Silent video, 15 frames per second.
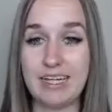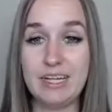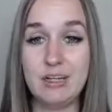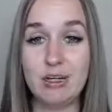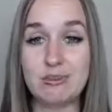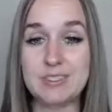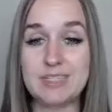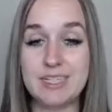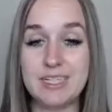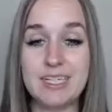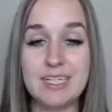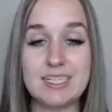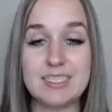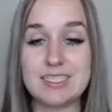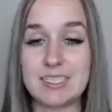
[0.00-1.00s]
He knows that
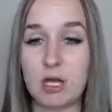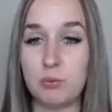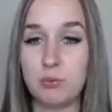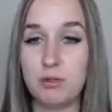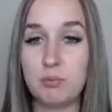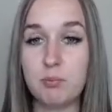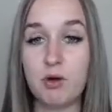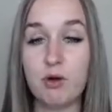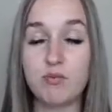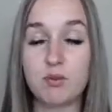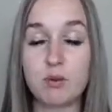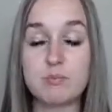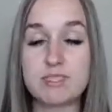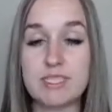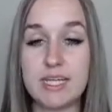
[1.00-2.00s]
he can sell people
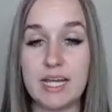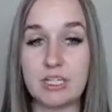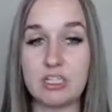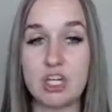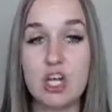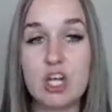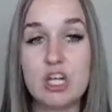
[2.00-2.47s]
from stage.